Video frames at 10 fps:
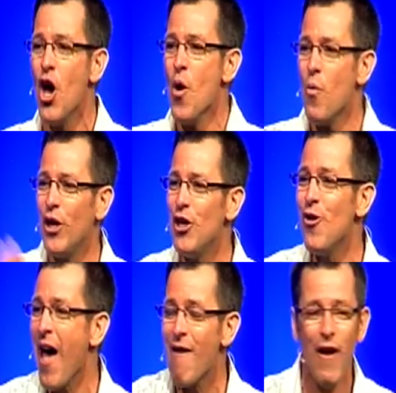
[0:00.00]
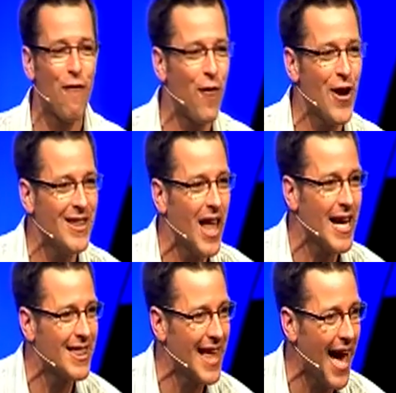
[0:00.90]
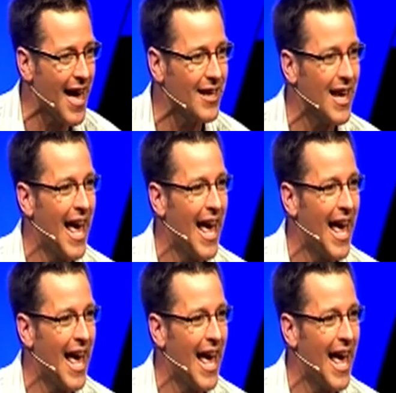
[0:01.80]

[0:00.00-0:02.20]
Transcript: When you have a friend like that